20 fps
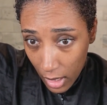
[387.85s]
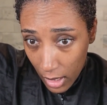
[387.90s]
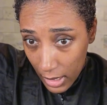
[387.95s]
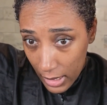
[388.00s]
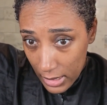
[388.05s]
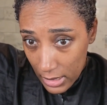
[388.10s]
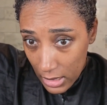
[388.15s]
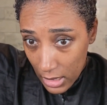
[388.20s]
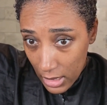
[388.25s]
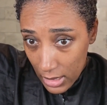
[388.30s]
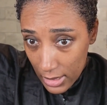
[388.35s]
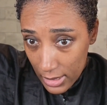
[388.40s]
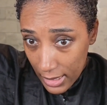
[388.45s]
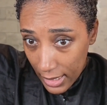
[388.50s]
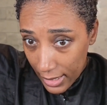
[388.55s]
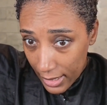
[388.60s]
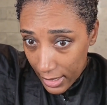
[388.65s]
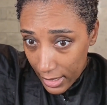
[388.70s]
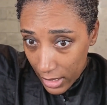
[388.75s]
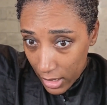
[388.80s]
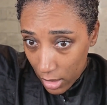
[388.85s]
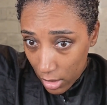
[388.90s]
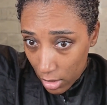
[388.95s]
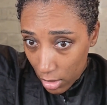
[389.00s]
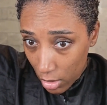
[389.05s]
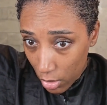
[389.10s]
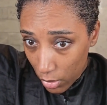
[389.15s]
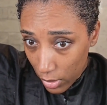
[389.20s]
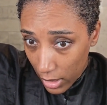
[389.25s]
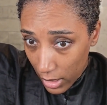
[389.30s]
it does say that
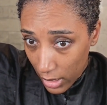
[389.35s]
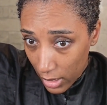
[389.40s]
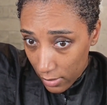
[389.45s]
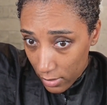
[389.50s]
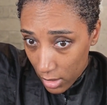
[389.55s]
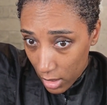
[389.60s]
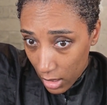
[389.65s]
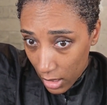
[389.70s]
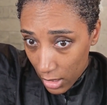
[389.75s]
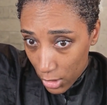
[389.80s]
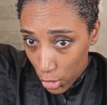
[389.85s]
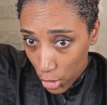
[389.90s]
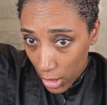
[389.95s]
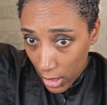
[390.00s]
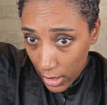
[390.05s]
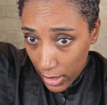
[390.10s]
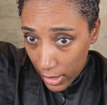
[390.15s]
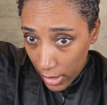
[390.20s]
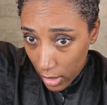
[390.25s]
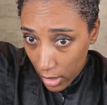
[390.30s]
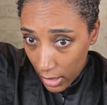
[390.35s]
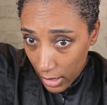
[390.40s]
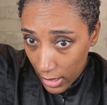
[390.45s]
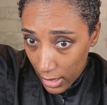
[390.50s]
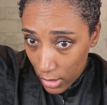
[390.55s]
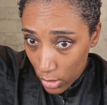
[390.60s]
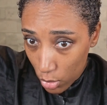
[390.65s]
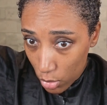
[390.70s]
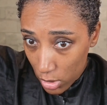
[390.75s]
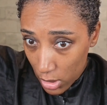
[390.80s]
it gives a lot of shine. And
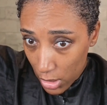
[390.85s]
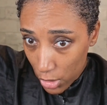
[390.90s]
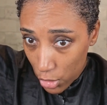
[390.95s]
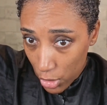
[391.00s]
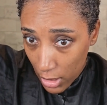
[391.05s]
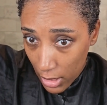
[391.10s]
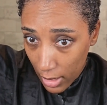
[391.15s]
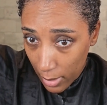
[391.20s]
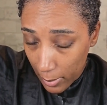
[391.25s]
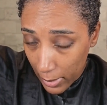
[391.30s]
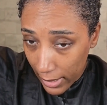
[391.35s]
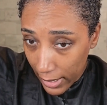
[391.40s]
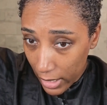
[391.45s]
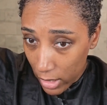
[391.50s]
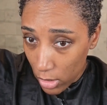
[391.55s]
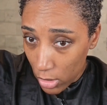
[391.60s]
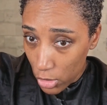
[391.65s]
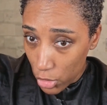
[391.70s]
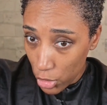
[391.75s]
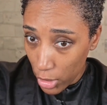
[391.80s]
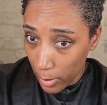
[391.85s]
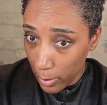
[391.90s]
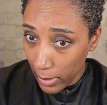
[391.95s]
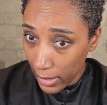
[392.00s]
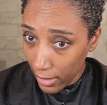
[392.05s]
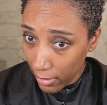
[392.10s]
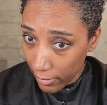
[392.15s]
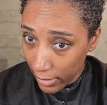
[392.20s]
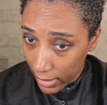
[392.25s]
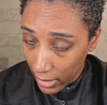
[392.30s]
I do see shine. My hair looks jet
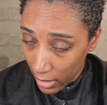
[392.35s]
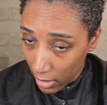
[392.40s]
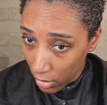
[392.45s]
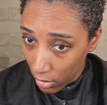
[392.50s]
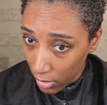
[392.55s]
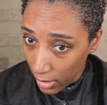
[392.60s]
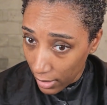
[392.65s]
black right now.